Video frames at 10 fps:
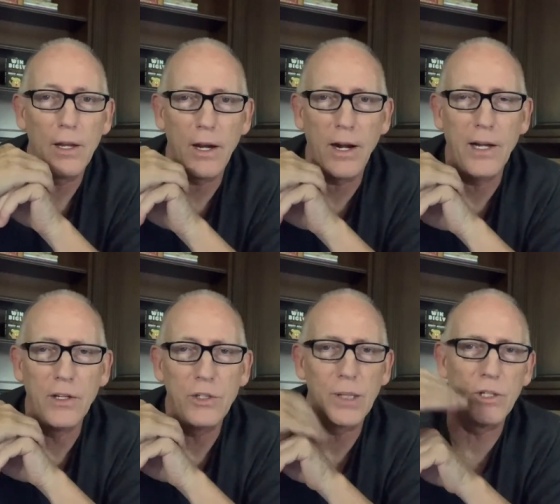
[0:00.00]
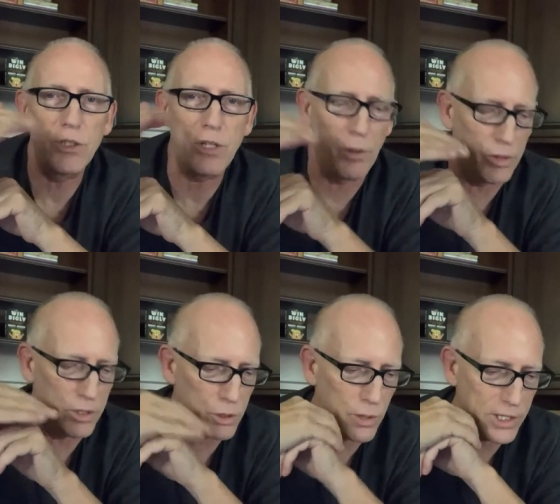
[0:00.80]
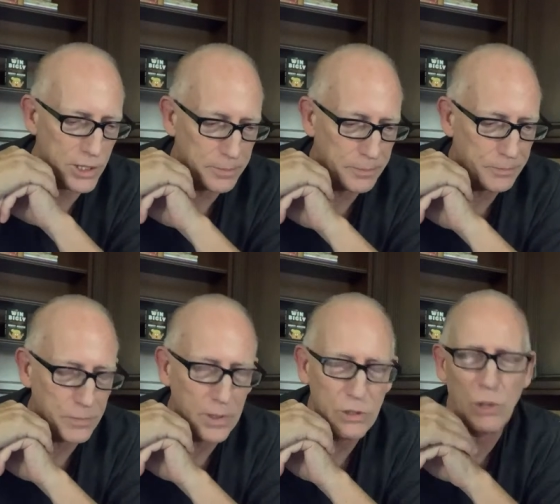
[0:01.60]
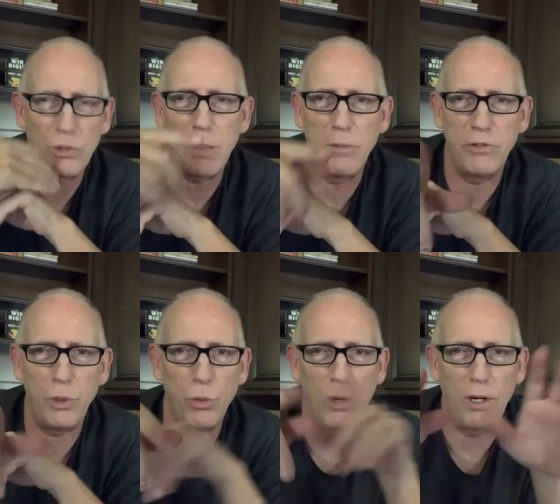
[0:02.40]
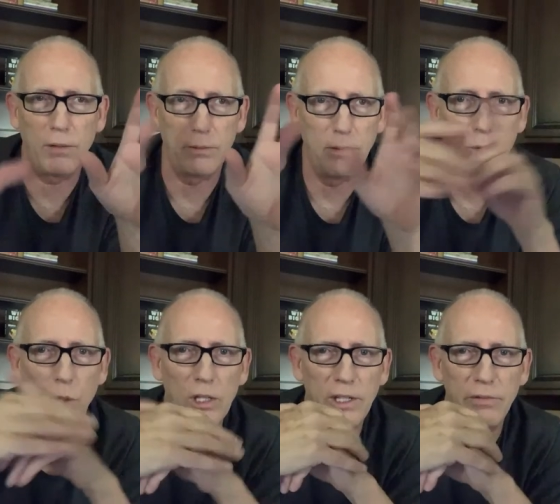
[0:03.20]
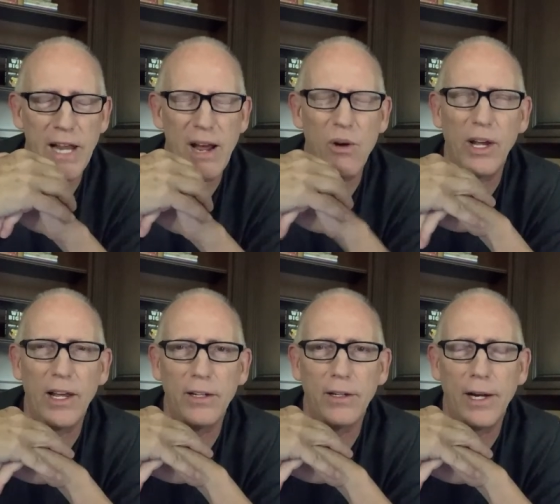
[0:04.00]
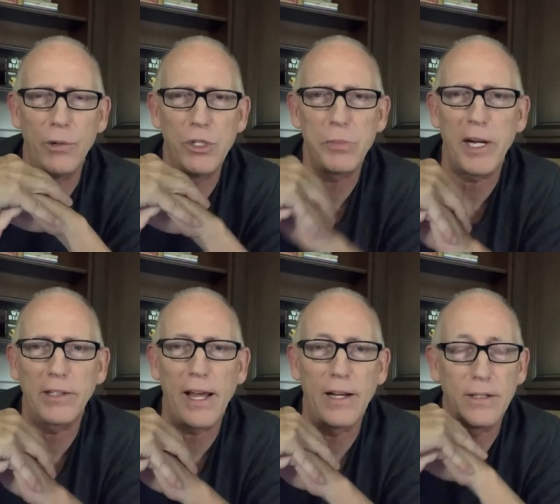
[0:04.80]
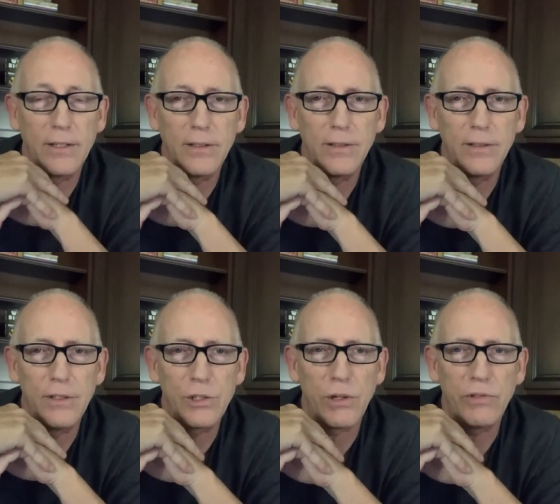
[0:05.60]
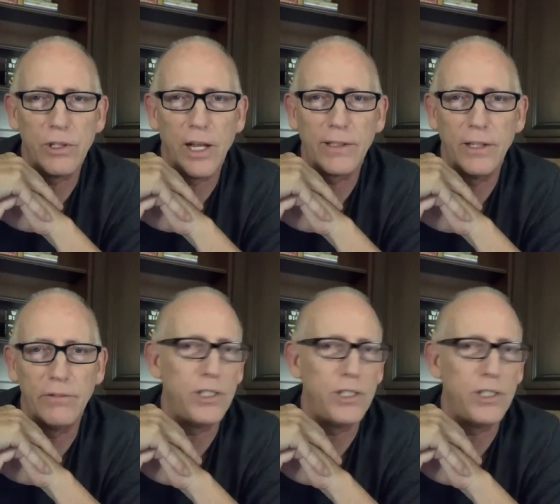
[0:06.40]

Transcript: All right. So I'm going to start with this question. So some of you want to want to leave now, and I respect that. So if you like, if you